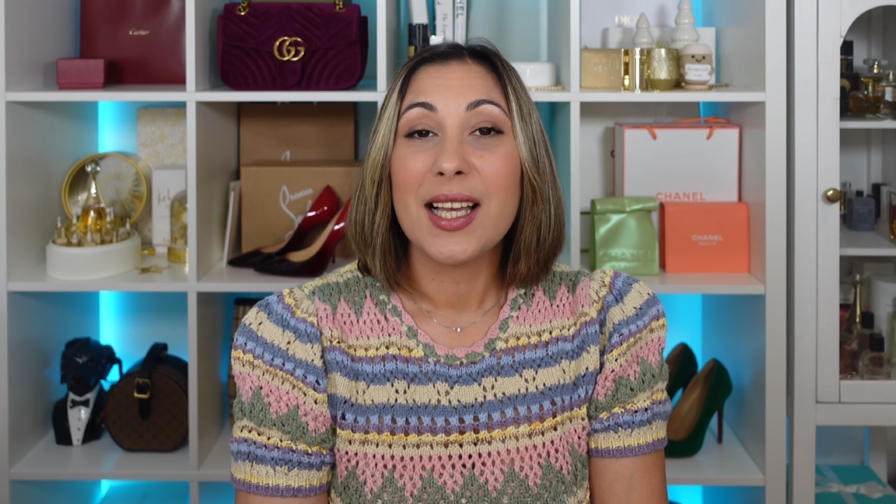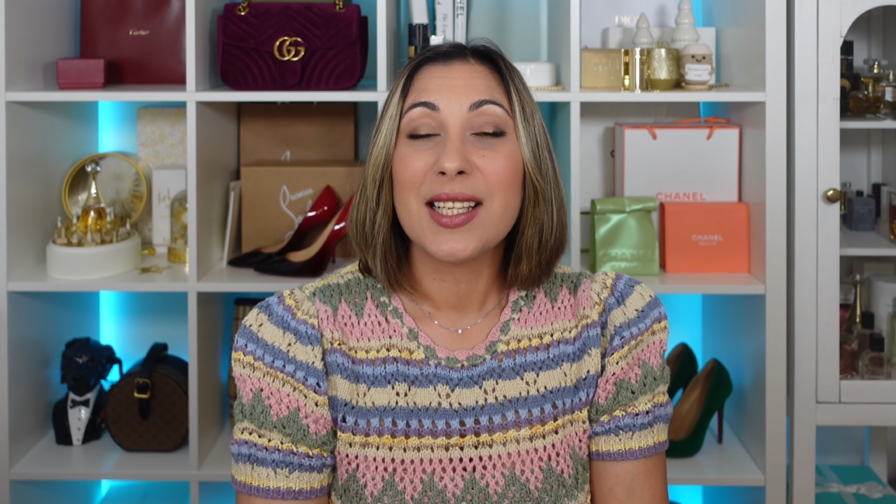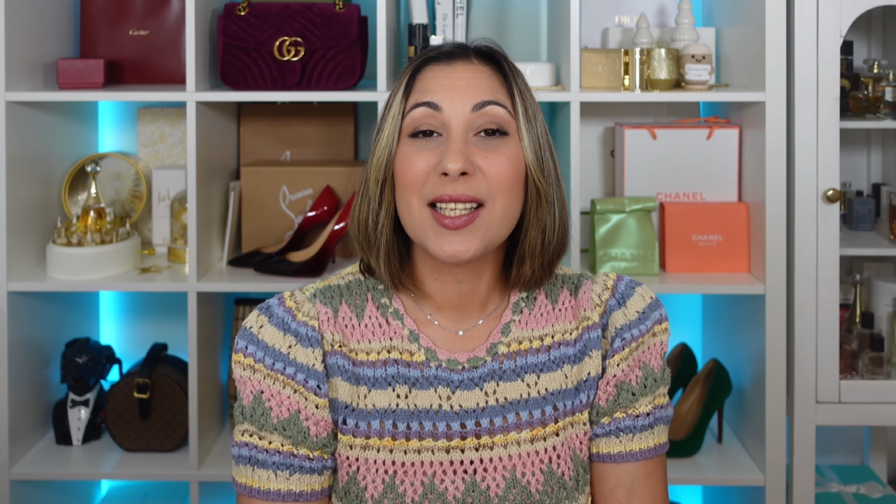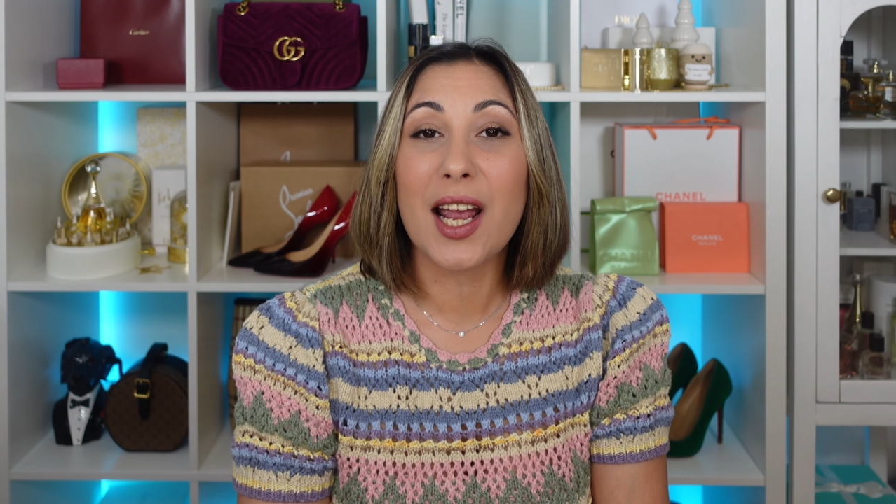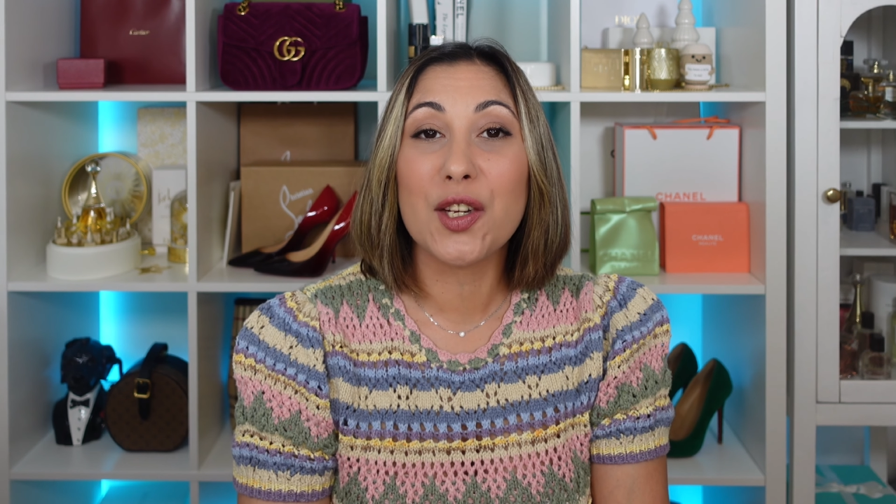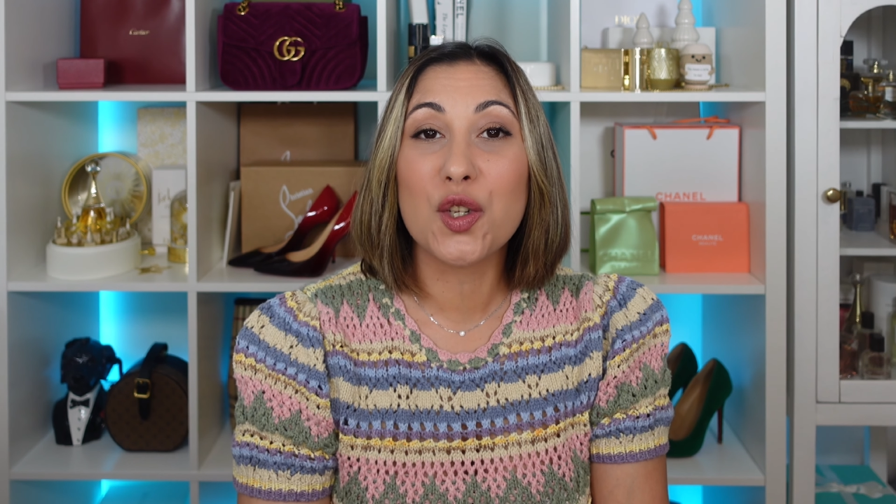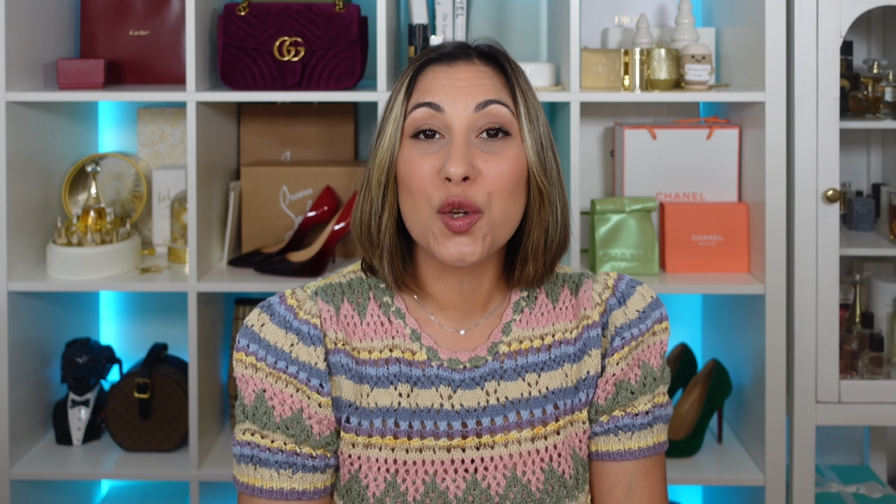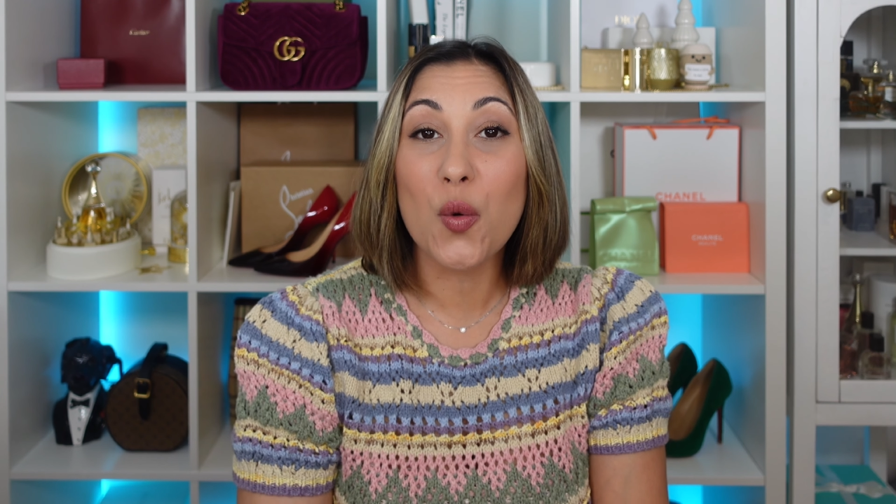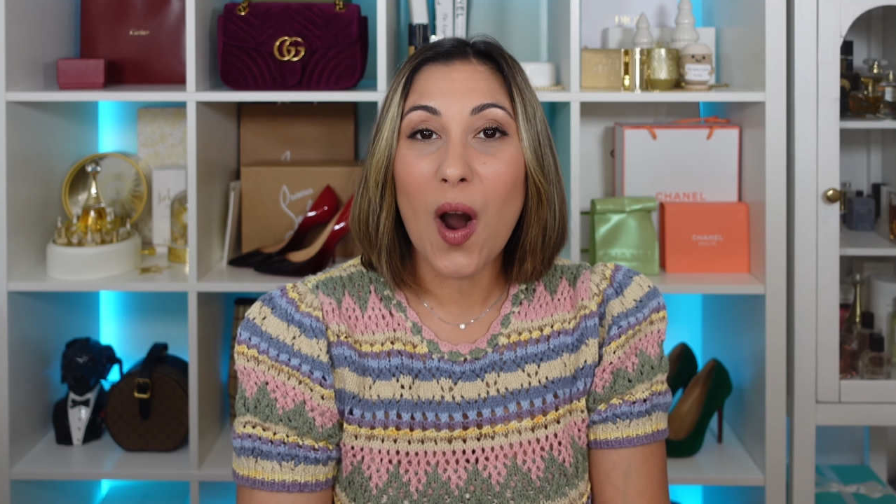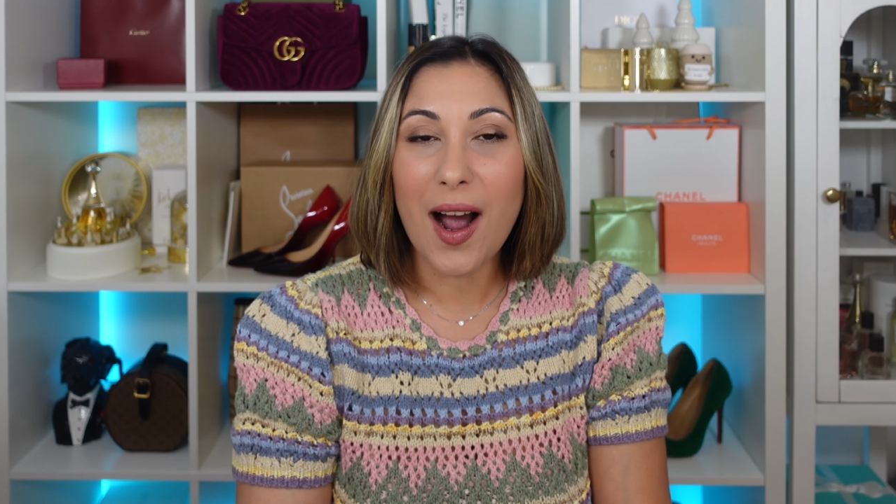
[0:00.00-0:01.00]

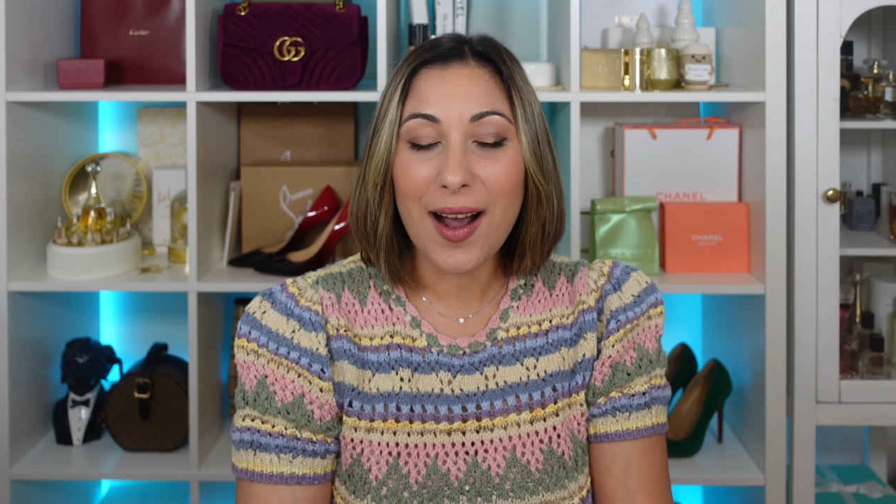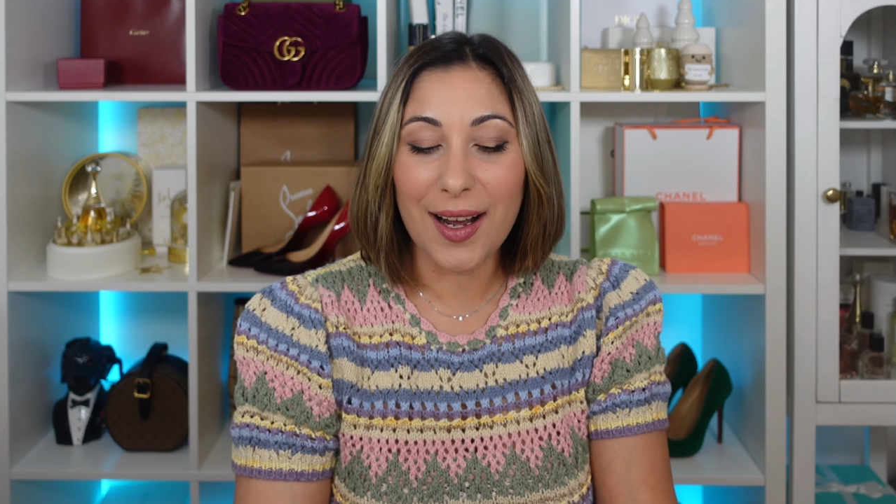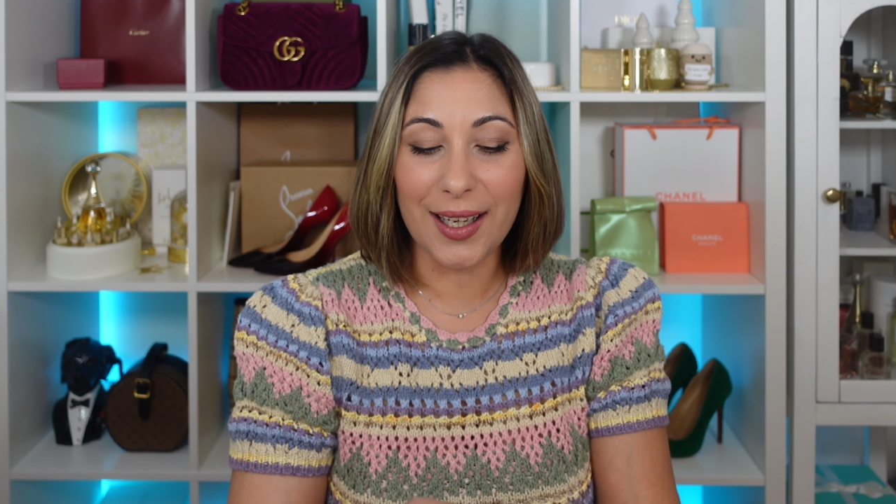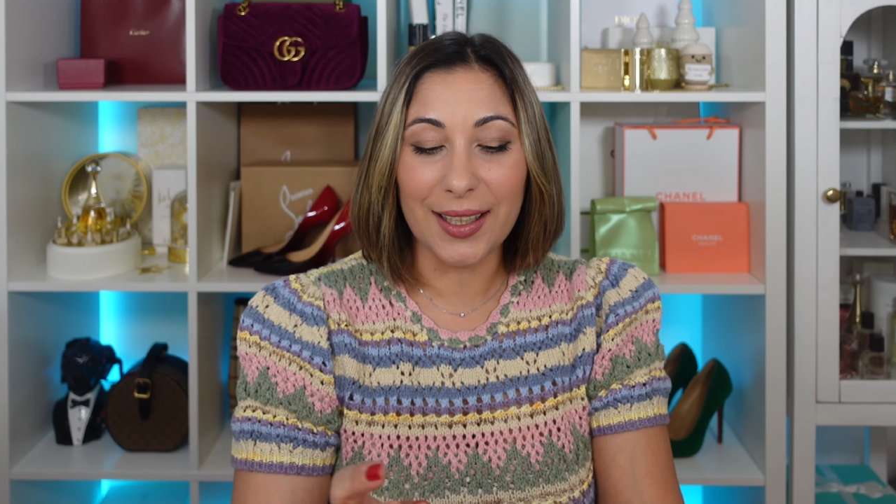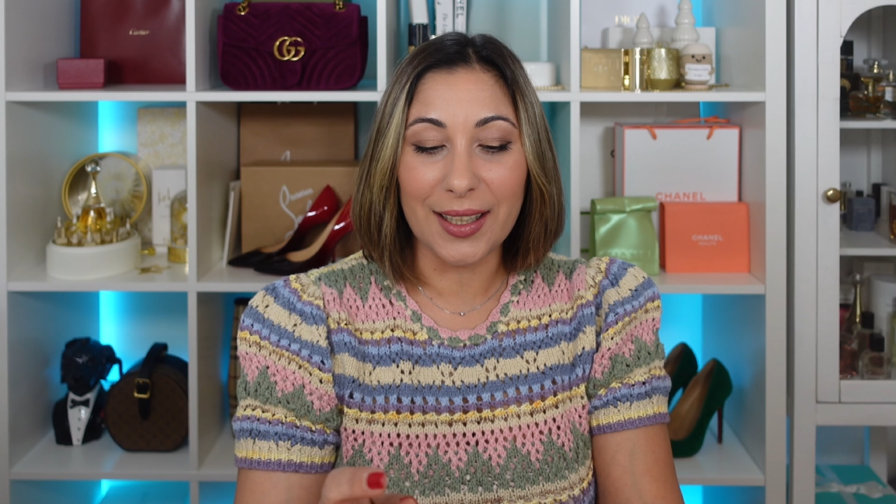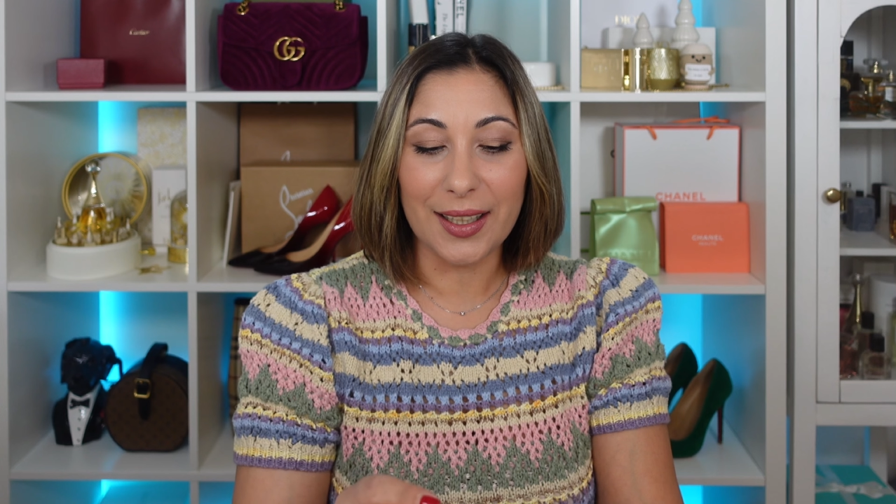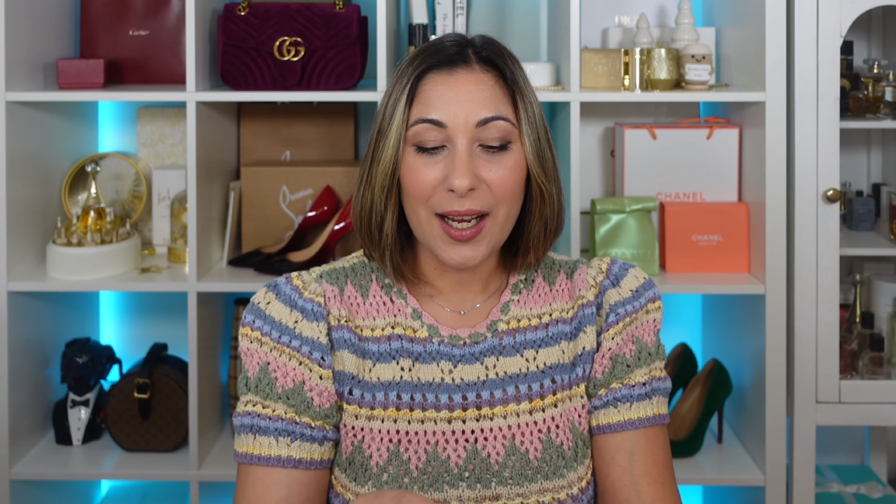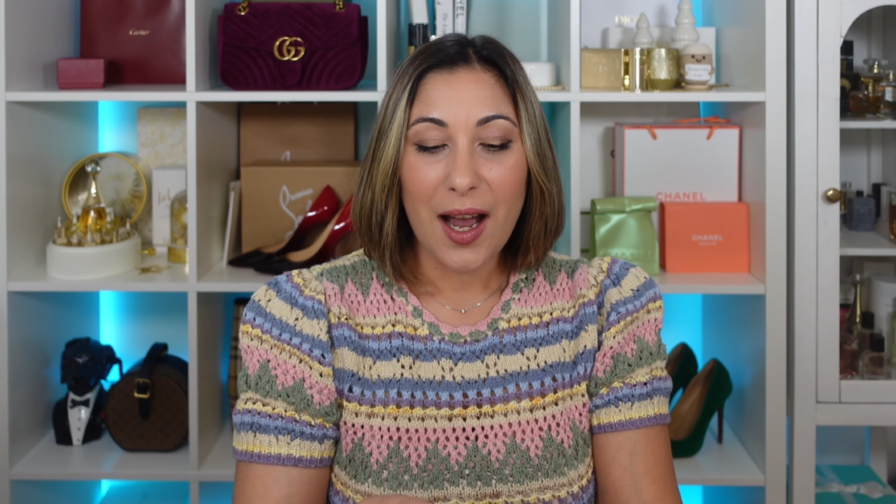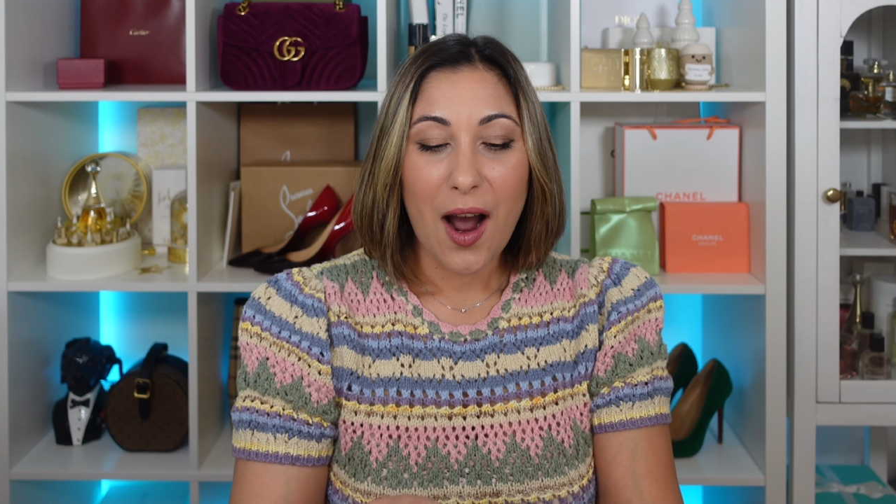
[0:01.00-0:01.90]
Sensual.